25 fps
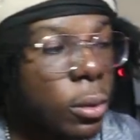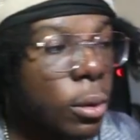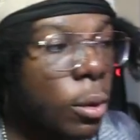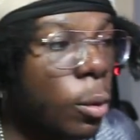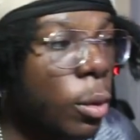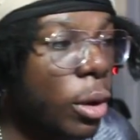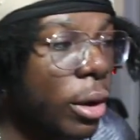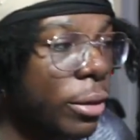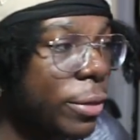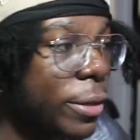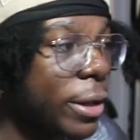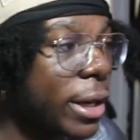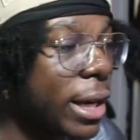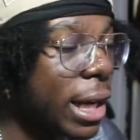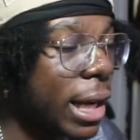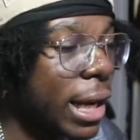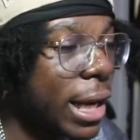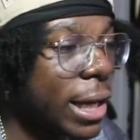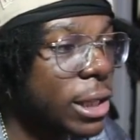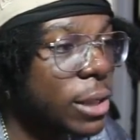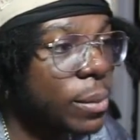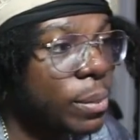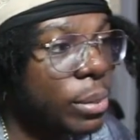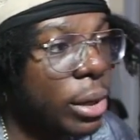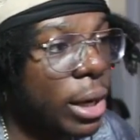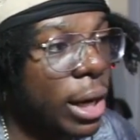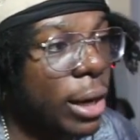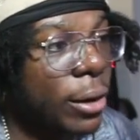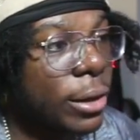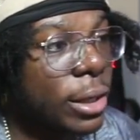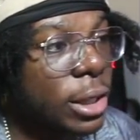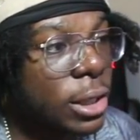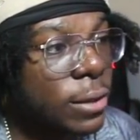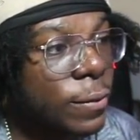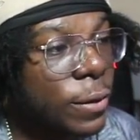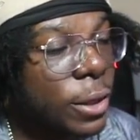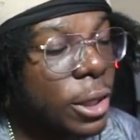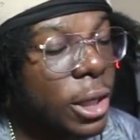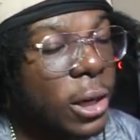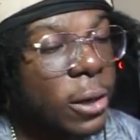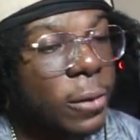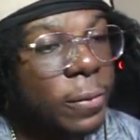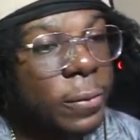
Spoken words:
One thing I like to put out in this video for